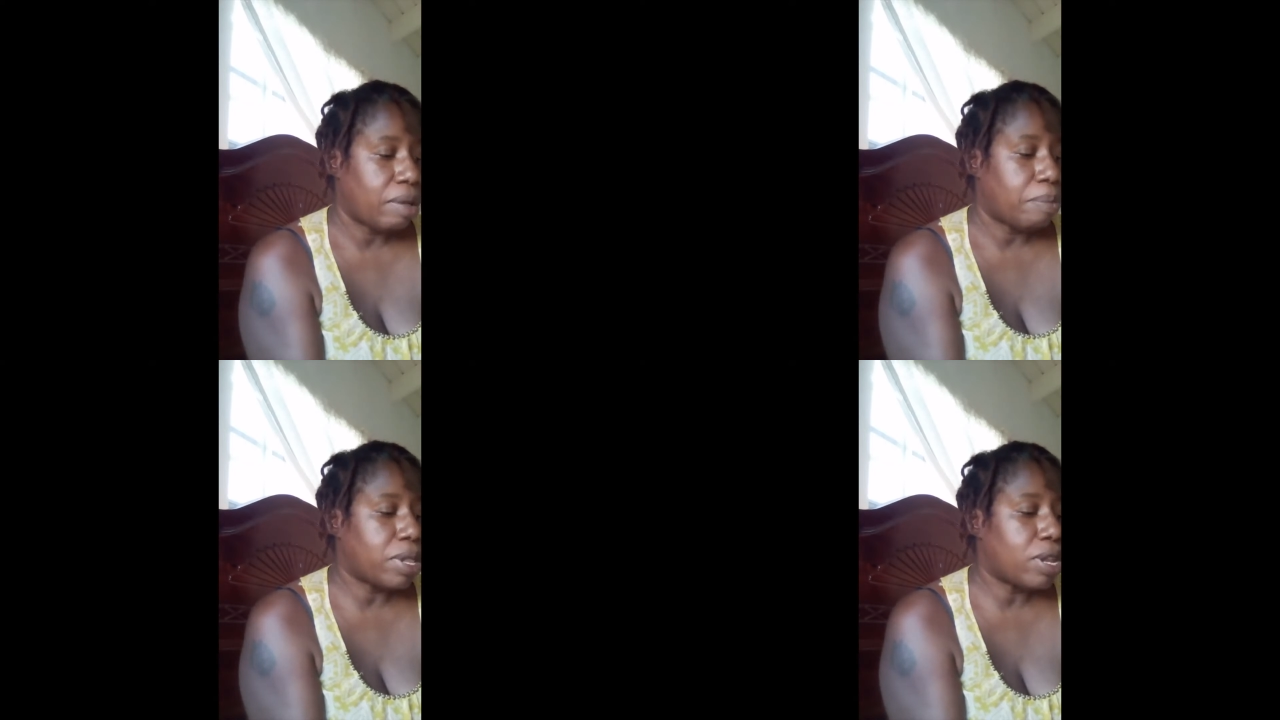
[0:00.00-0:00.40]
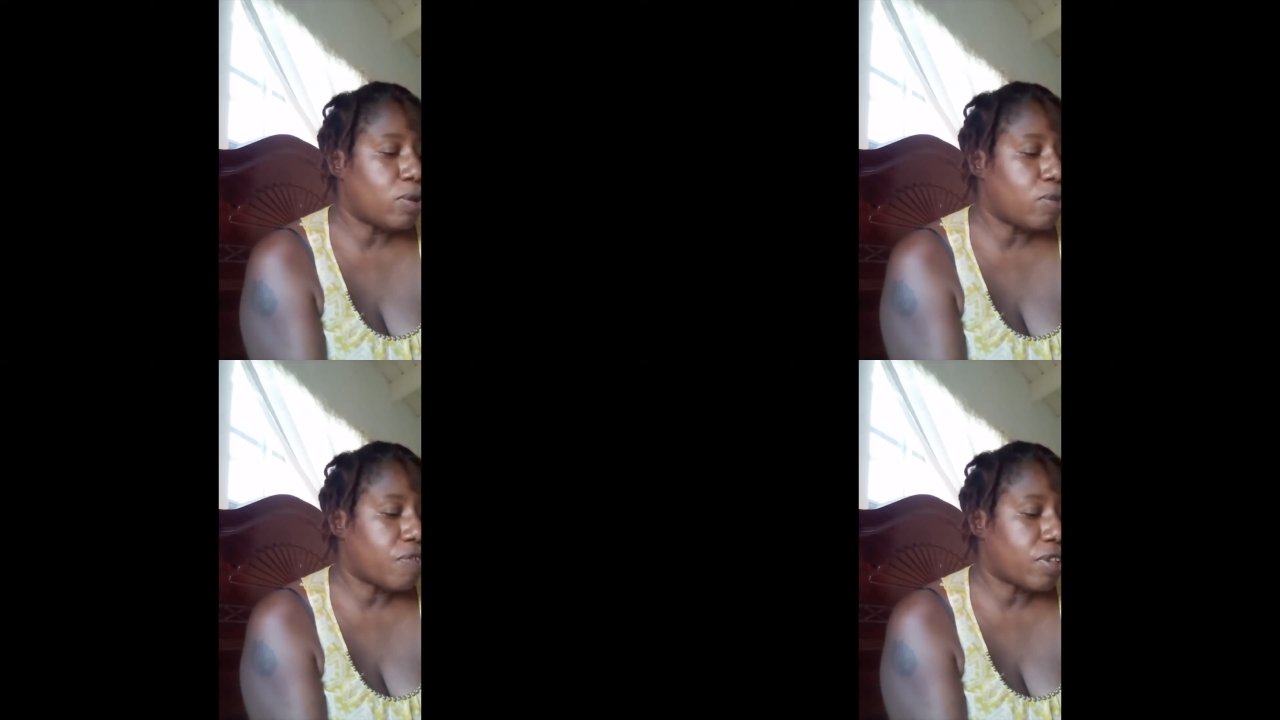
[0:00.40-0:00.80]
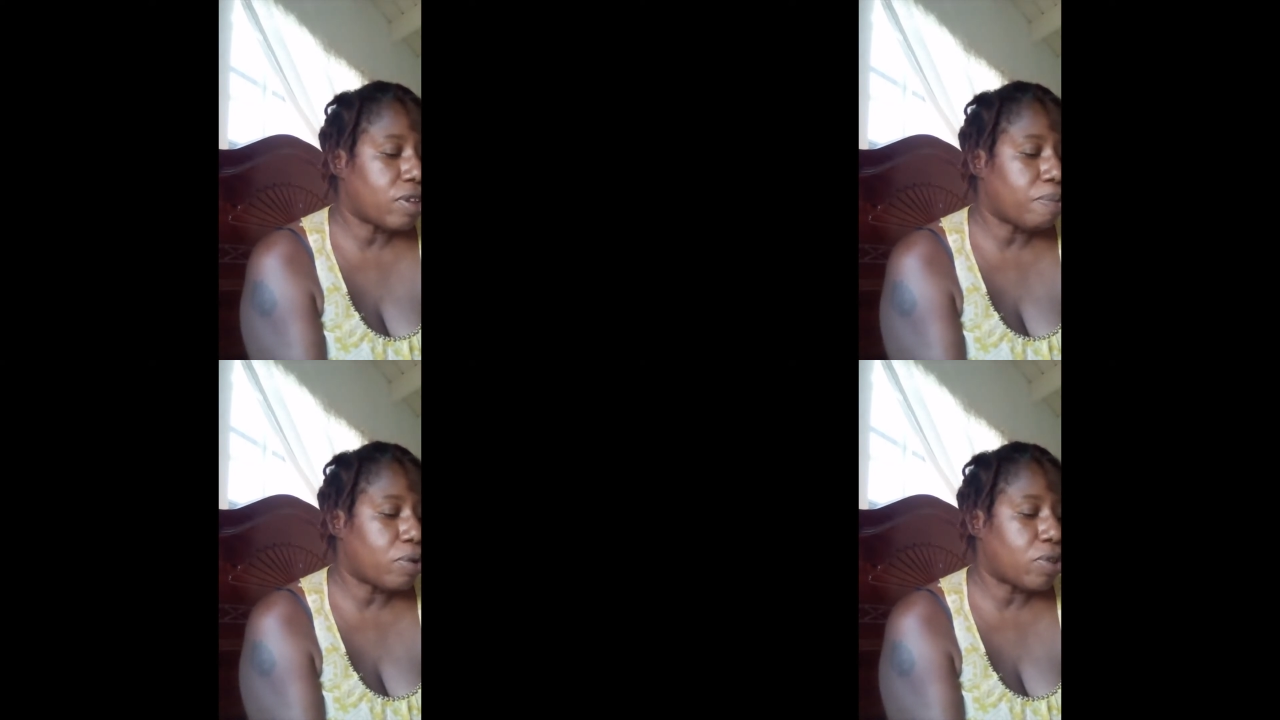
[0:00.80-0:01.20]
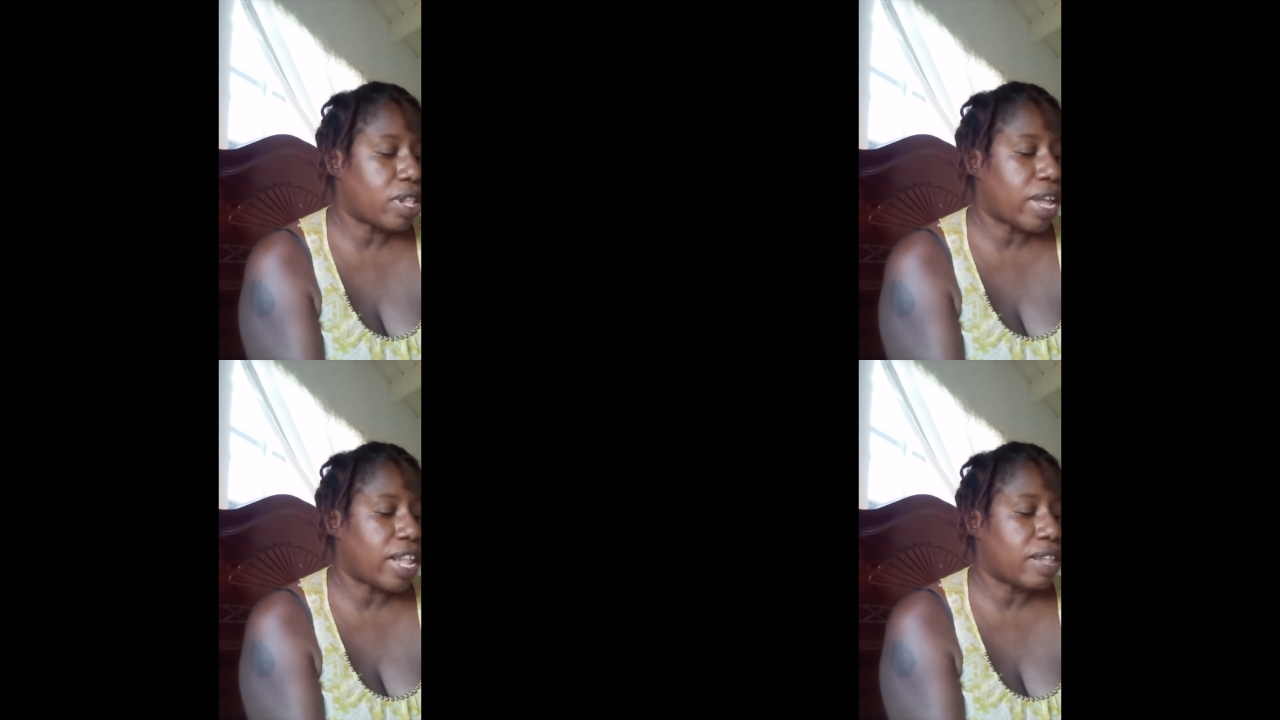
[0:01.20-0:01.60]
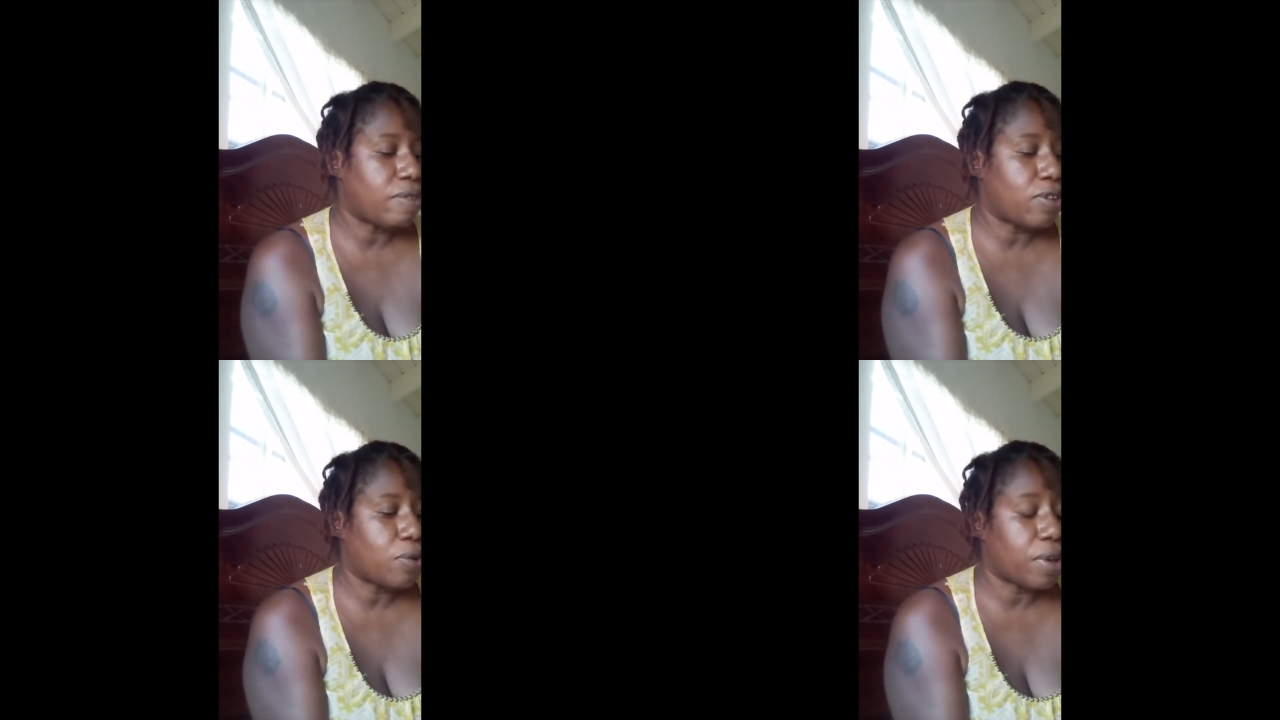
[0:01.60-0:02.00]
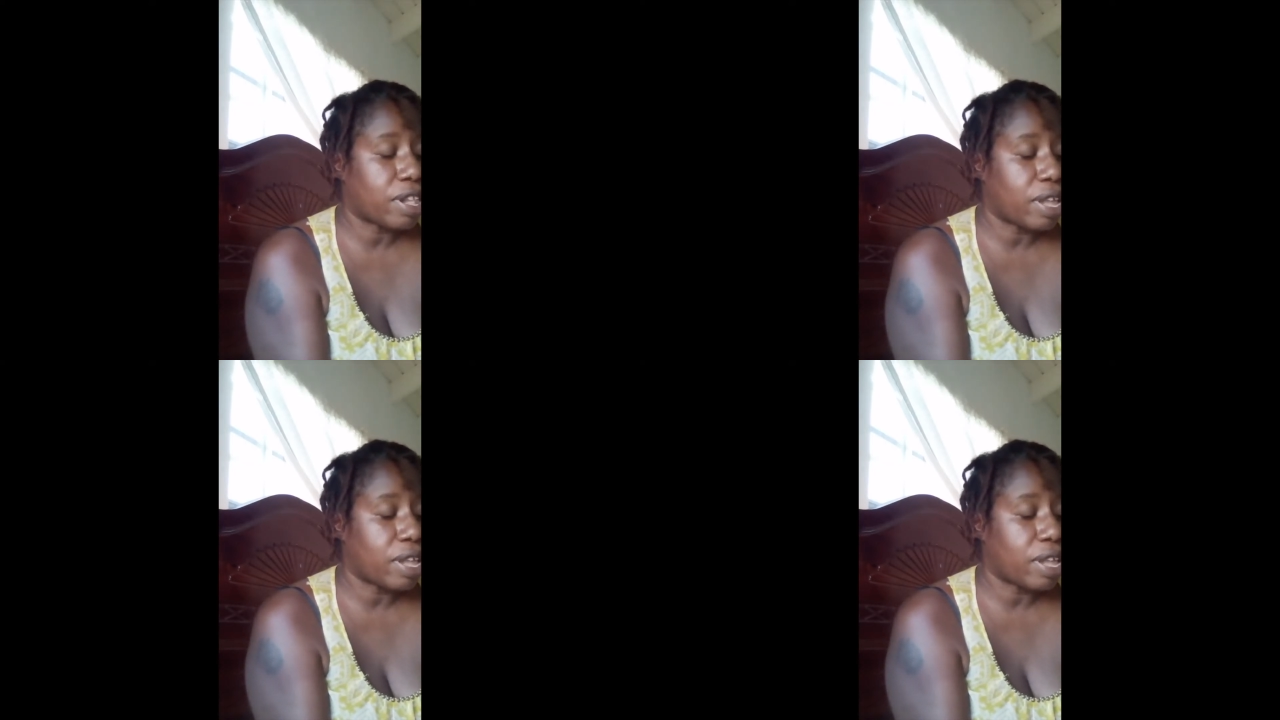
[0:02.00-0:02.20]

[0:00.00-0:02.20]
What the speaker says: but the louvers on both sides of the door